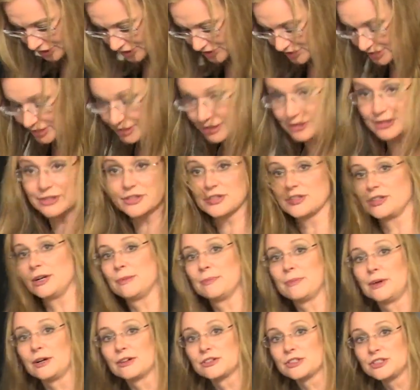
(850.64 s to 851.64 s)
just another
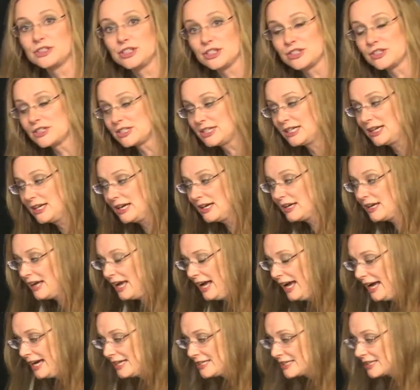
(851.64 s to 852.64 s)
strip box, just to
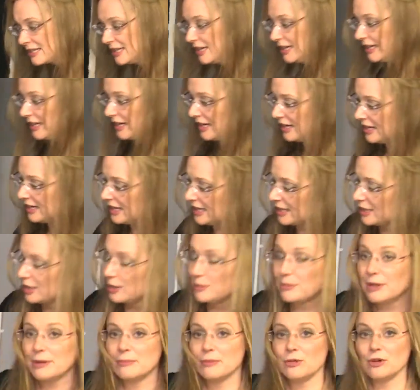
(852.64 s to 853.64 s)
add a
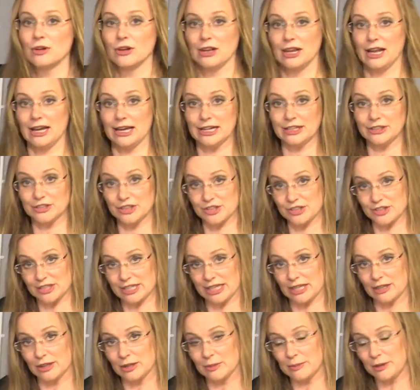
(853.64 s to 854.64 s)
little bit more light just
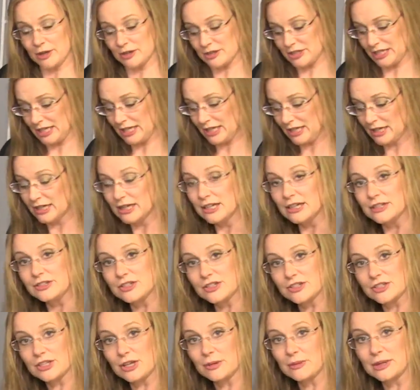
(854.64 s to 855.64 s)
down the body,
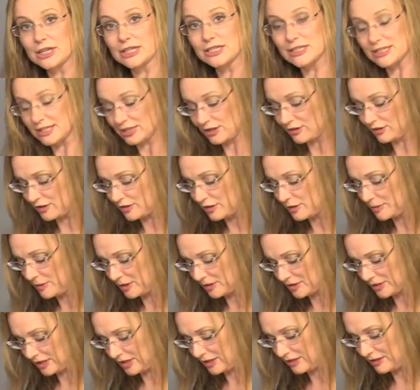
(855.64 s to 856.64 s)
just so we can see all of the
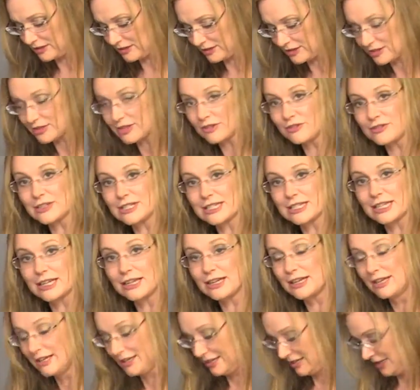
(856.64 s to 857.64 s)
body art, because obviously